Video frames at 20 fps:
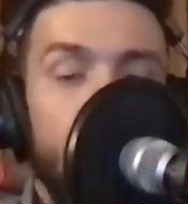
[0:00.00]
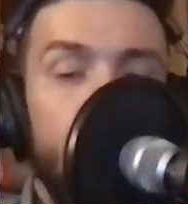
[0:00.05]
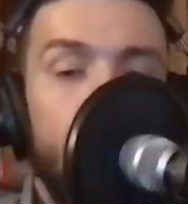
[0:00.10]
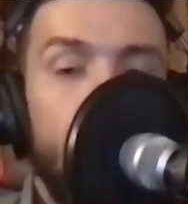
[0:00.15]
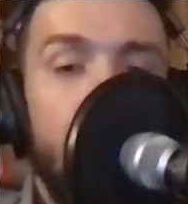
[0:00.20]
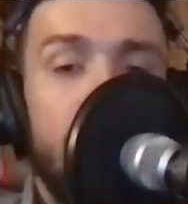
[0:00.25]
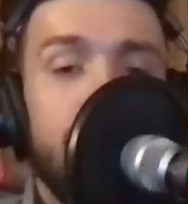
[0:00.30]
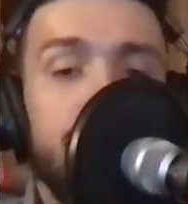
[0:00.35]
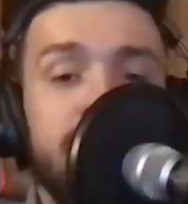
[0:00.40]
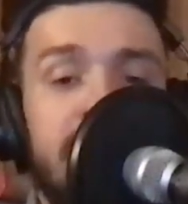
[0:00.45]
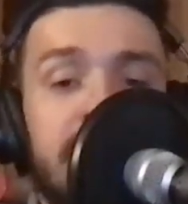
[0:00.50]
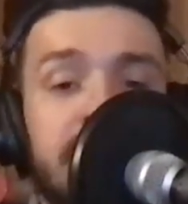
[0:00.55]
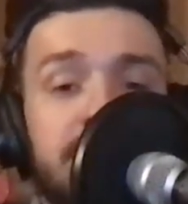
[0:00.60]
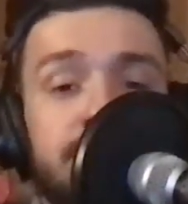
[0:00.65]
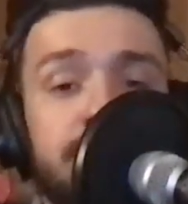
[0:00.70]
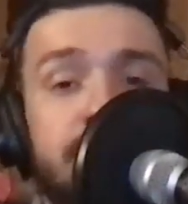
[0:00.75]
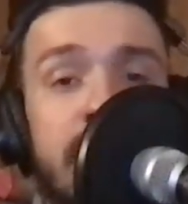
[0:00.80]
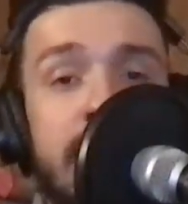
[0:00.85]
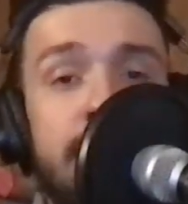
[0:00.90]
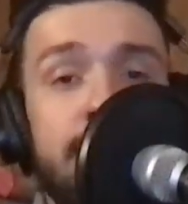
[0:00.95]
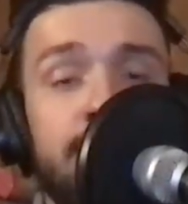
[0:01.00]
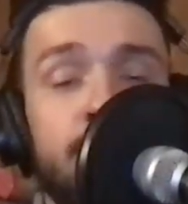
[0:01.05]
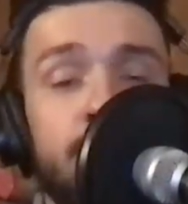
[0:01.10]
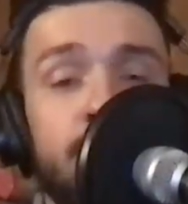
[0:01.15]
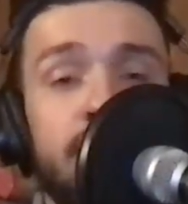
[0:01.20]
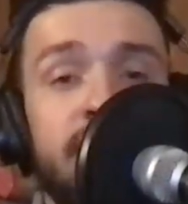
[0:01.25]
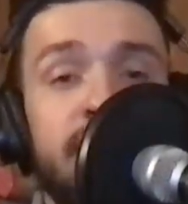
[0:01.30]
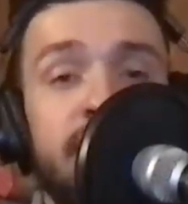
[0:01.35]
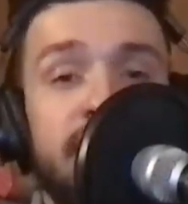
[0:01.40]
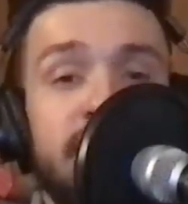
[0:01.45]
Well, that's a wrap
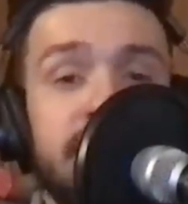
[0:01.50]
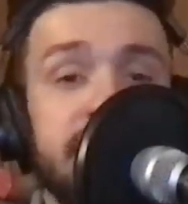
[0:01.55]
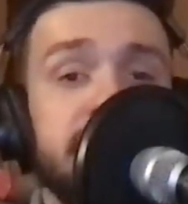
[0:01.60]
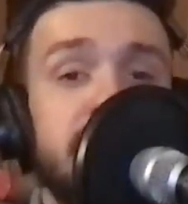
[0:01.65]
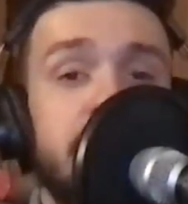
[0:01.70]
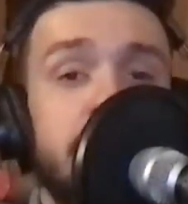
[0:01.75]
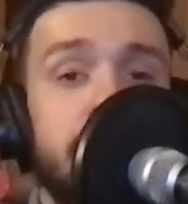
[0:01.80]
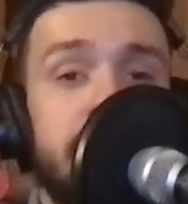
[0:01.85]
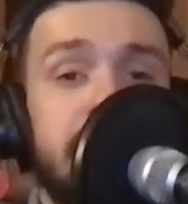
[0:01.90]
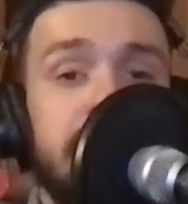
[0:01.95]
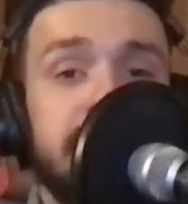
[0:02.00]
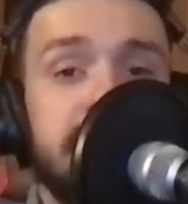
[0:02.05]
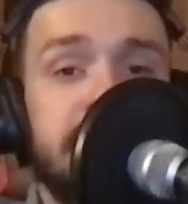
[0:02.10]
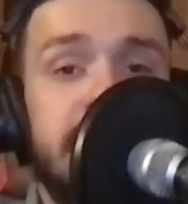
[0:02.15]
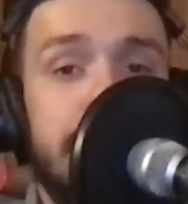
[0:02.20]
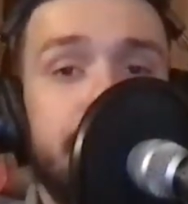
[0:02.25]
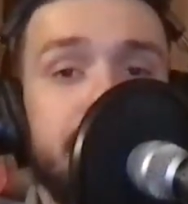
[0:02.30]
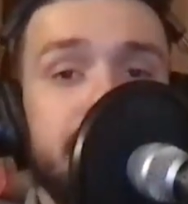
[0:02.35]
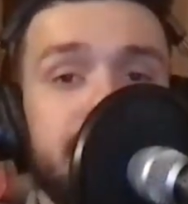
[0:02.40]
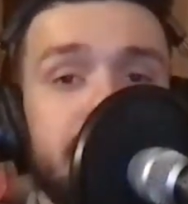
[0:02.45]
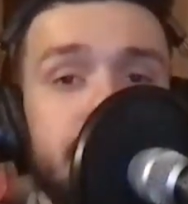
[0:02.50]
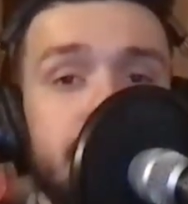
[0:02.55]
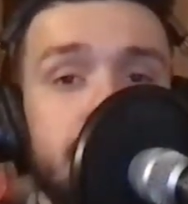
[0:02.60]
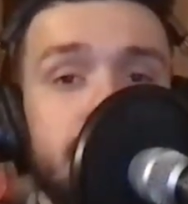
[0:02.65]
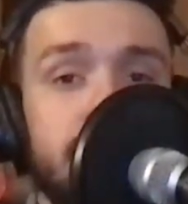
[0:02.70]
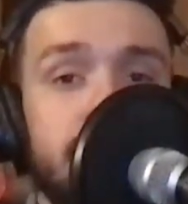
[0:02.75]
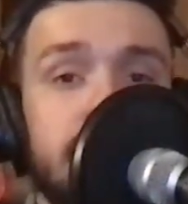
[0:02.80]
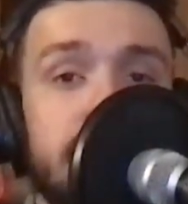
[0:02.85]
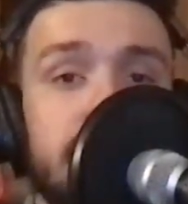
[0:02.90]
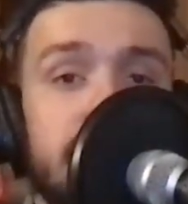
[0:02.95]
for this amazing
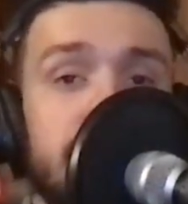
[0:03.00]
episode.